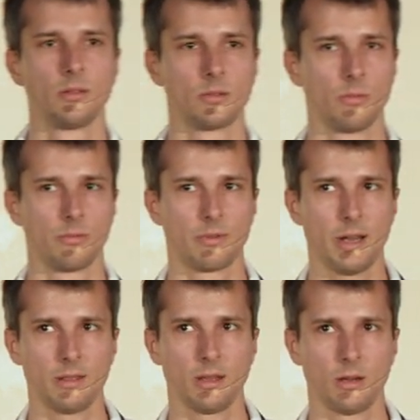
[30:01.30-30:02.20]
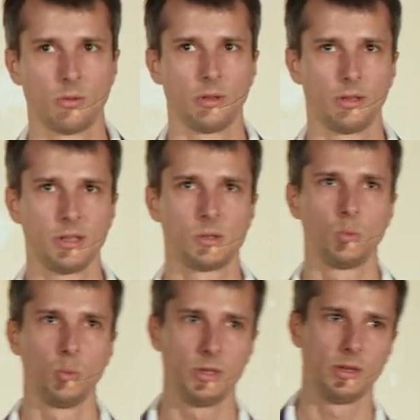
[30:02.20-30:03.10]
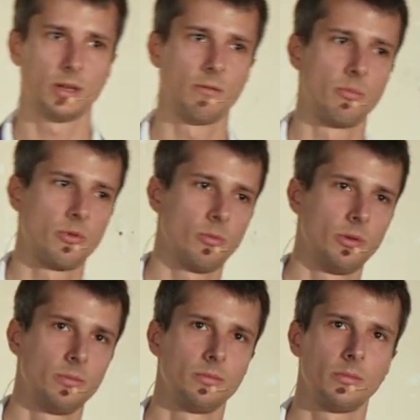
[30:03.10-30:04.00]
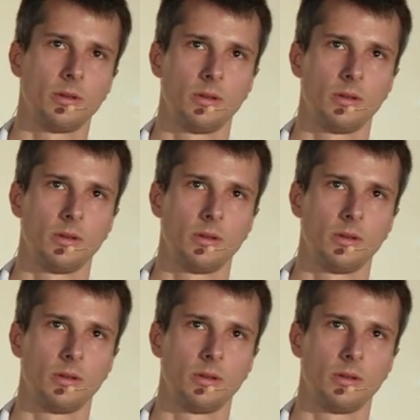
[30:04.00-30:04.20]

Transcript: So right now, at least, we didn't have a problem.